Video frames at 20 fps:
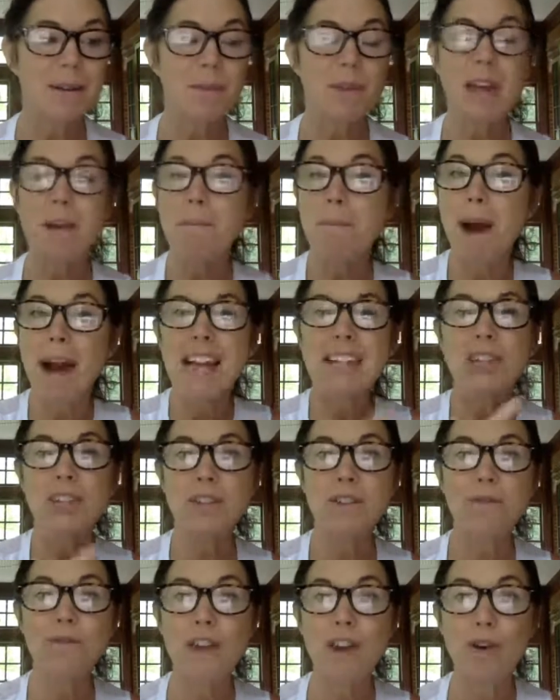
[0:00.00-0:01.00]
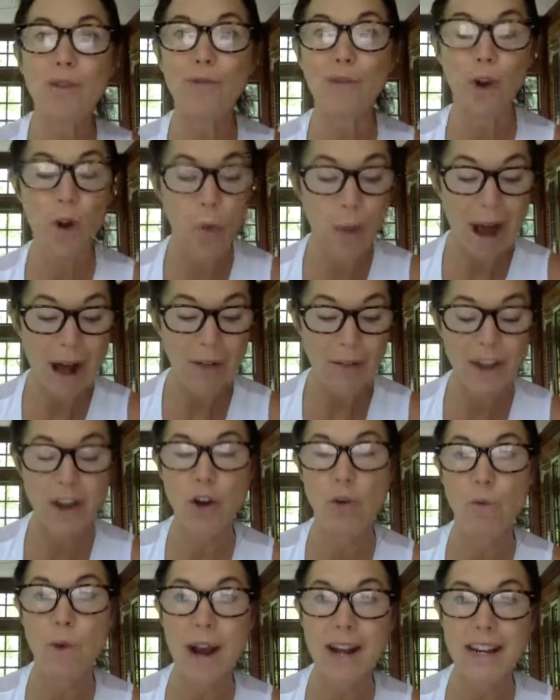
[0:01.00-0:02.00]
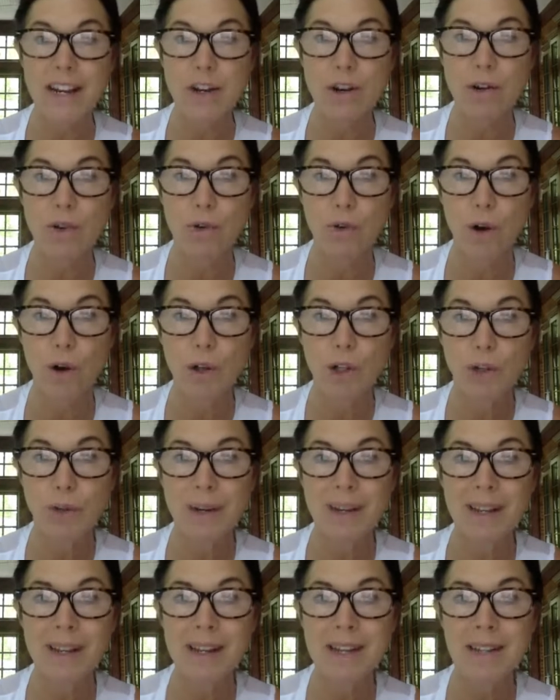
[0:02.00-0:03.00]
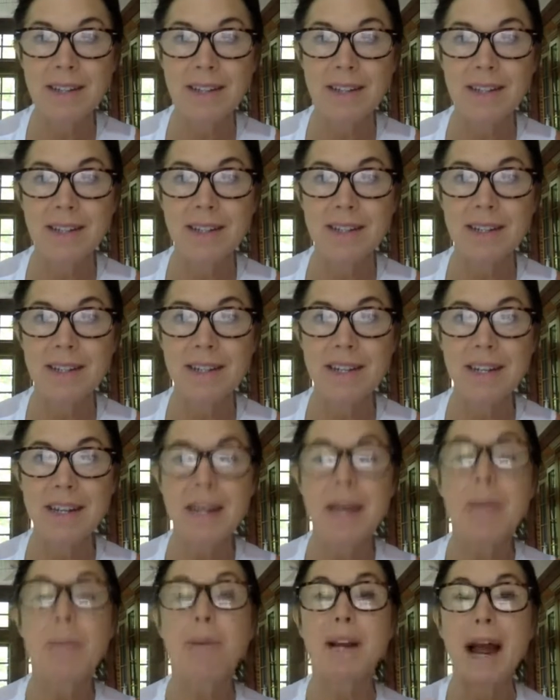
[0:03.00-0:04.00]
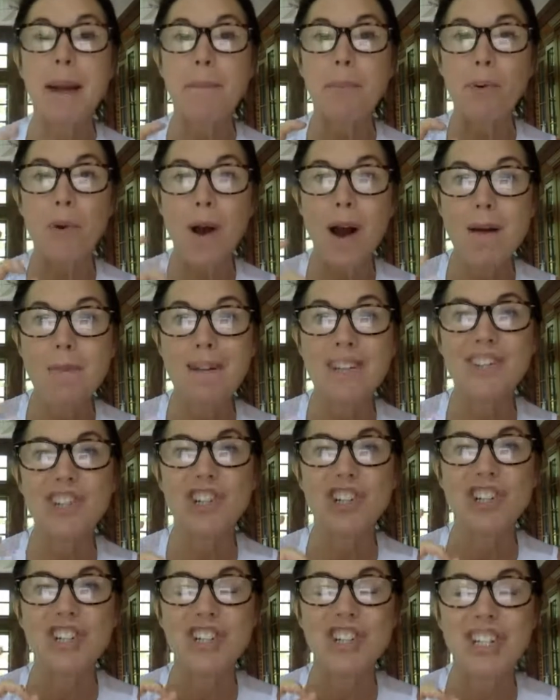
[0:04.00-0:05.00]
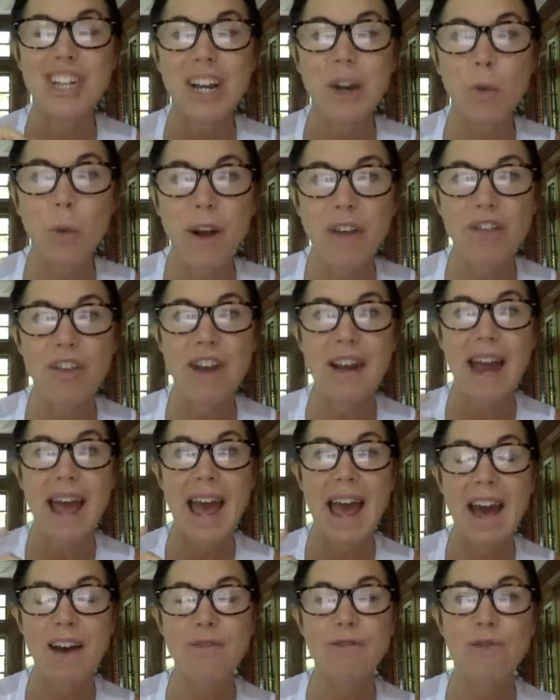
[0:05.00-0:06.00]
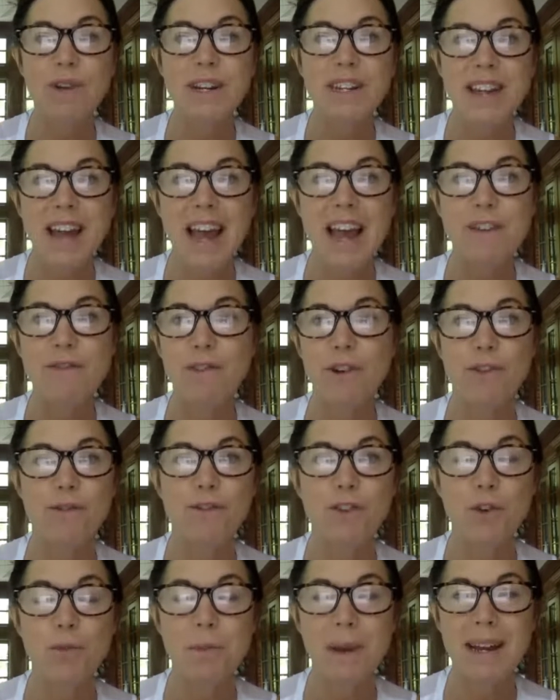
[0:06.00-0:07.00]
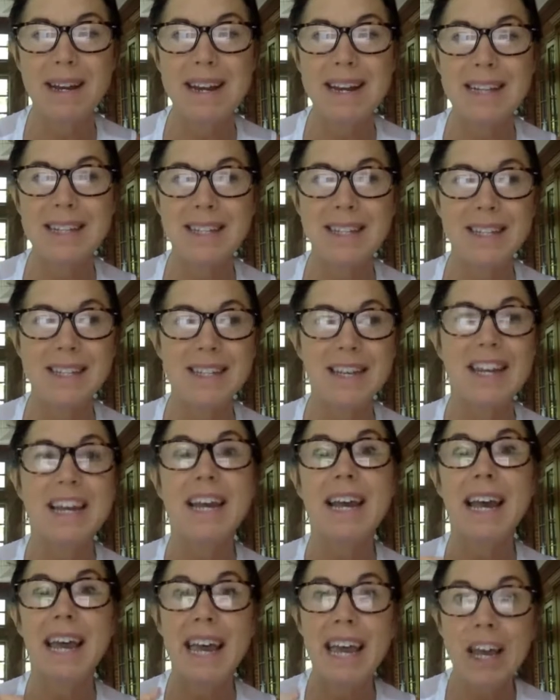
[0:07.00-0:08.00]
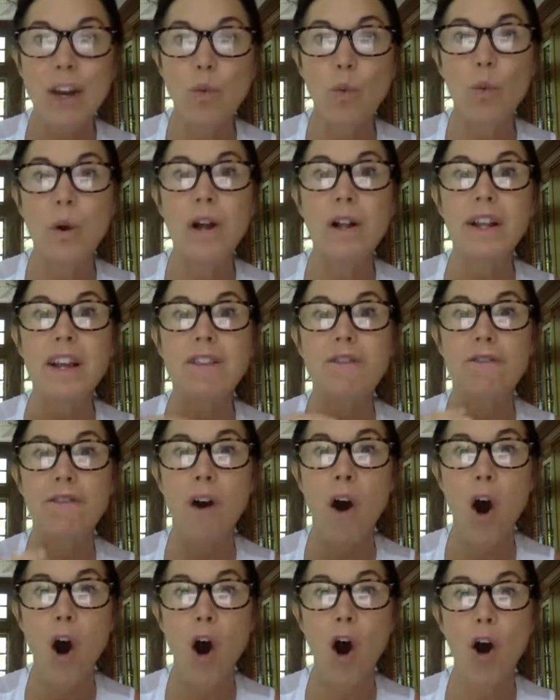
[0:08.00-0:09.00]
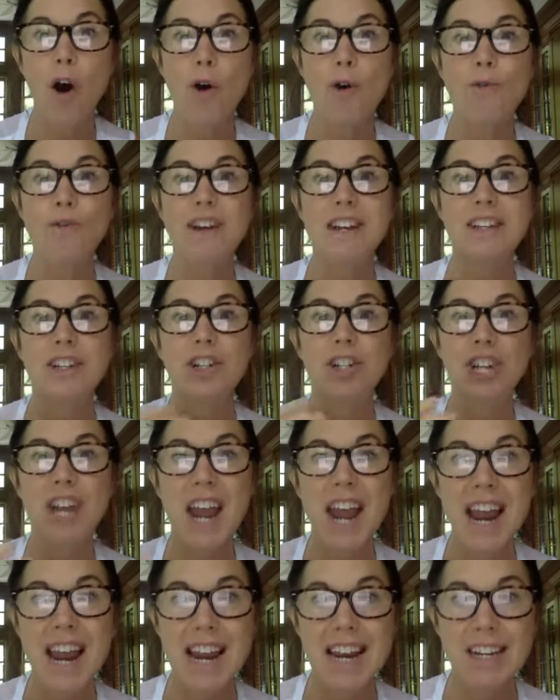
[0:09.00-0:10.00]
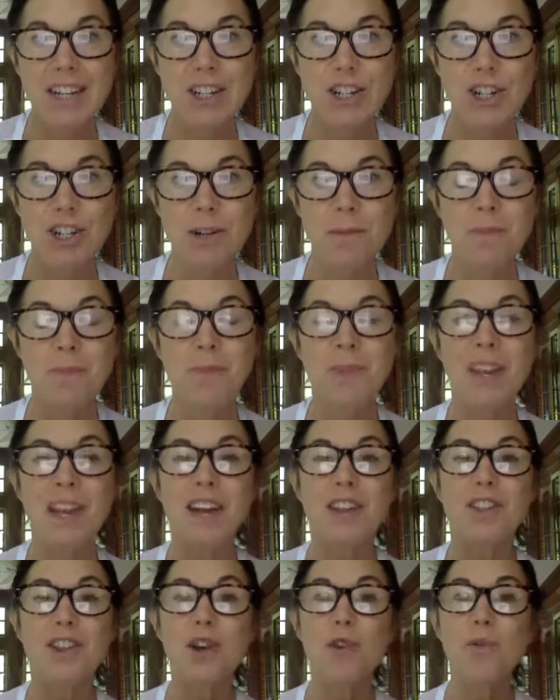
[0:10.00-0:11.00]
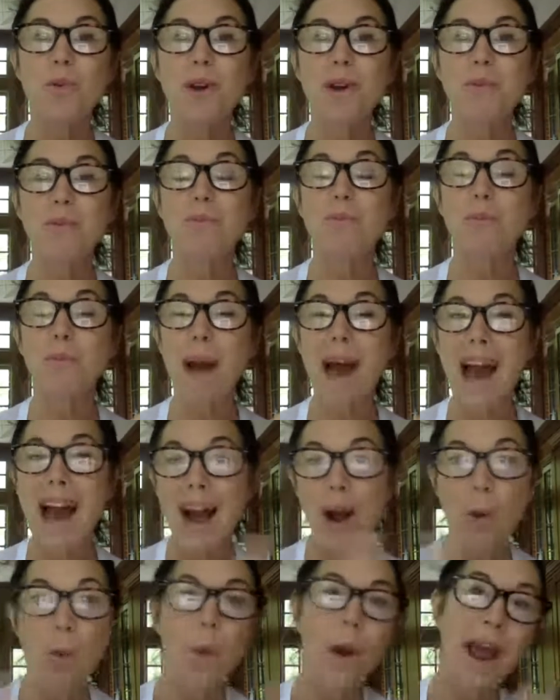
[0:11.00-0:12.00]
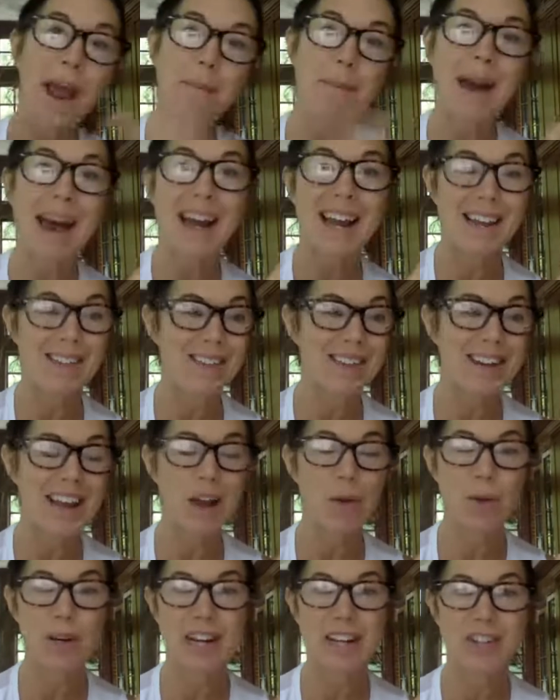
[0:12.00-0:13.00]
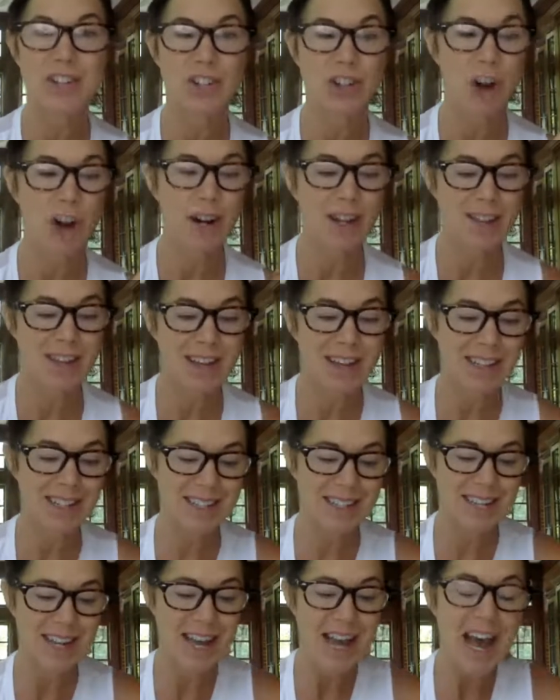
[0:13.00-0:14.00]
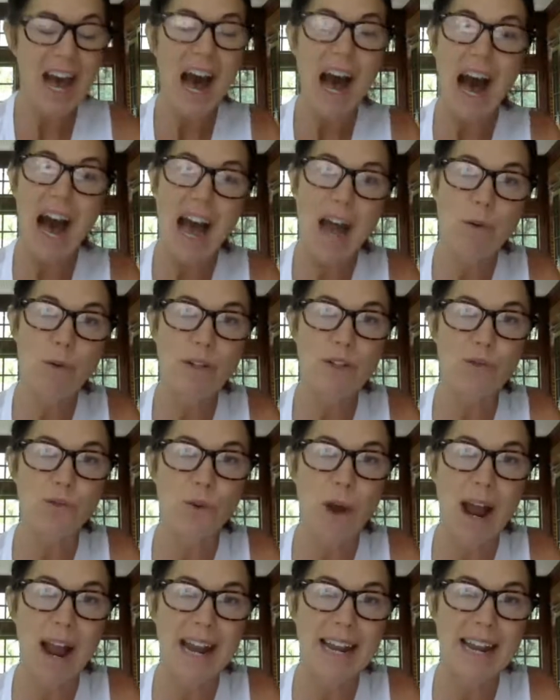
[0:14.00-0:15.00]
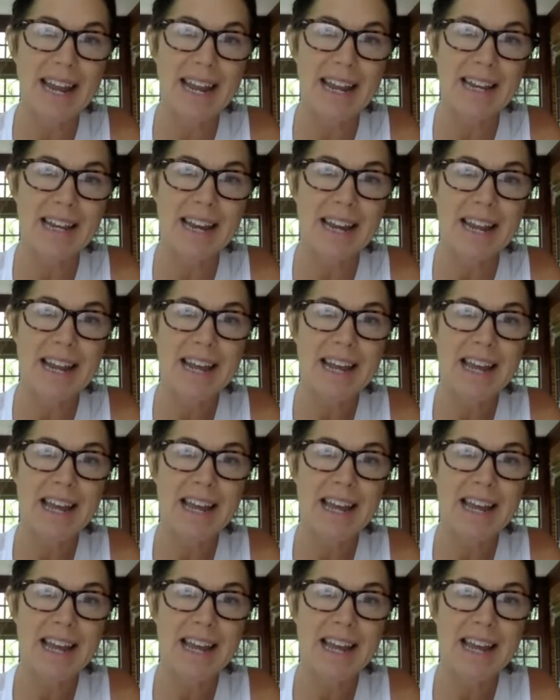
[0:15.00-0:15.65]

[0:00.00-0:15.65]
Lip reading: it might just feel for a while that you're writing your grocery list, But I promise, just stick with it every day for a few minutes. It will evolve and change. Way back in the day when I started this, I was writing,